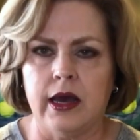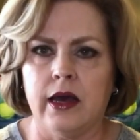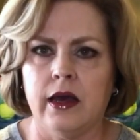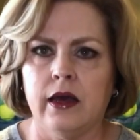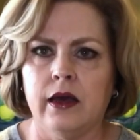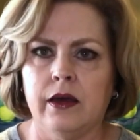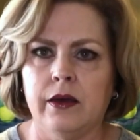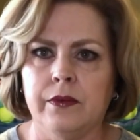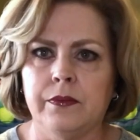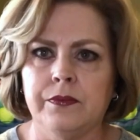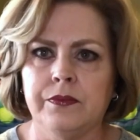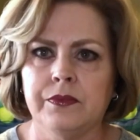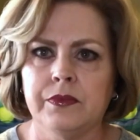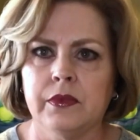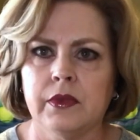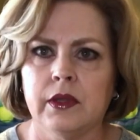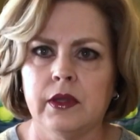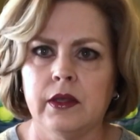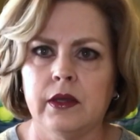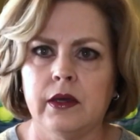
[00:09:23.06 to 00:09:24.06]
I
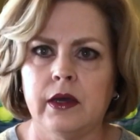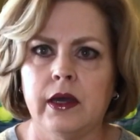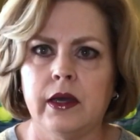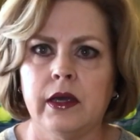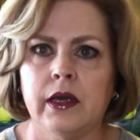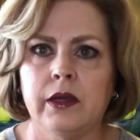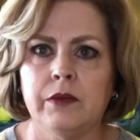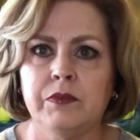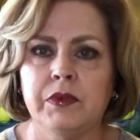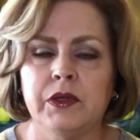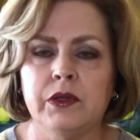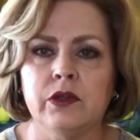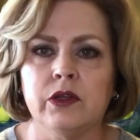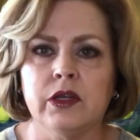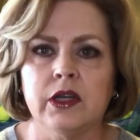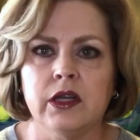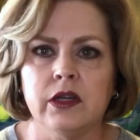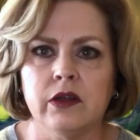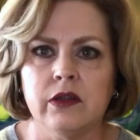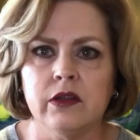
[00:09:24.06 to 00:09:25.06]
had been
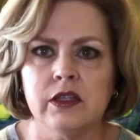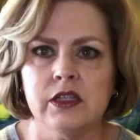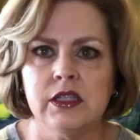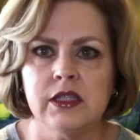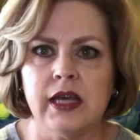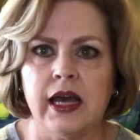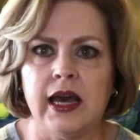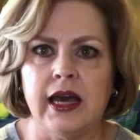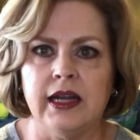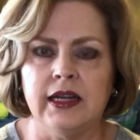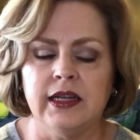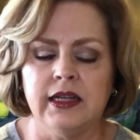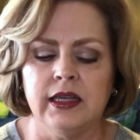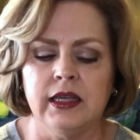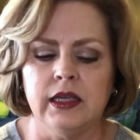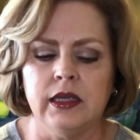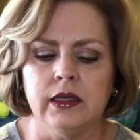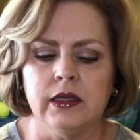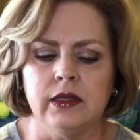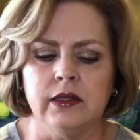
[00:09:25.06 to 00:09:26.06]
looking on the site
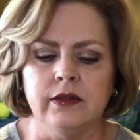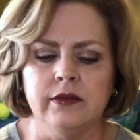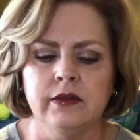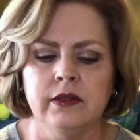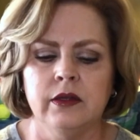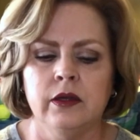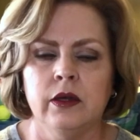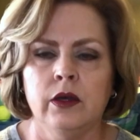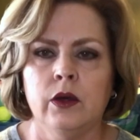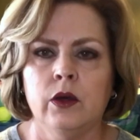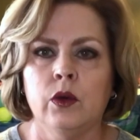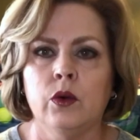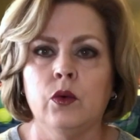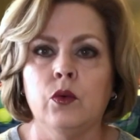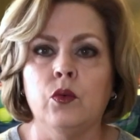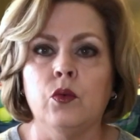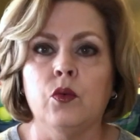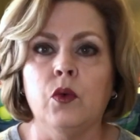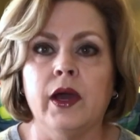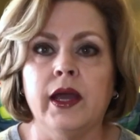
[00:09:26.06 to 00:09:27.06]
again,
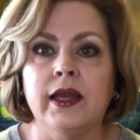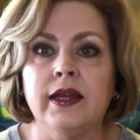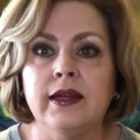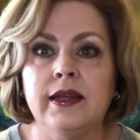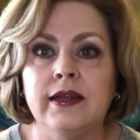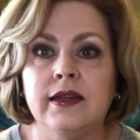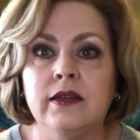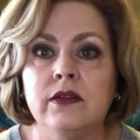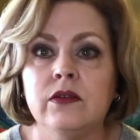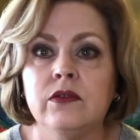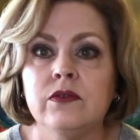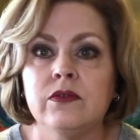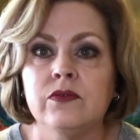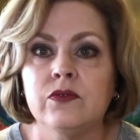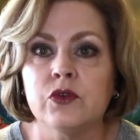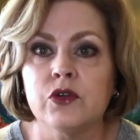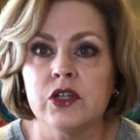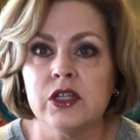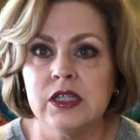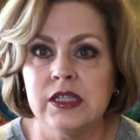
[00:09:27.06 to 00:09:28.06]
waiting
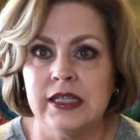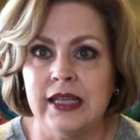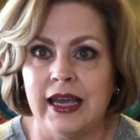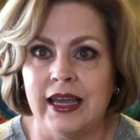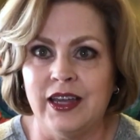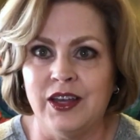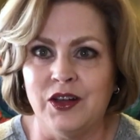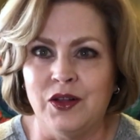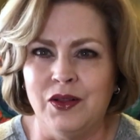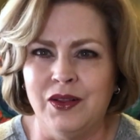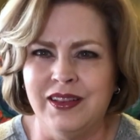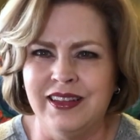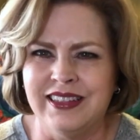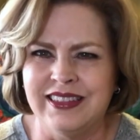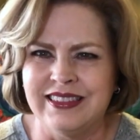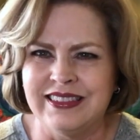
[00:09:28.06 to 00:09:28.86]
for a sale,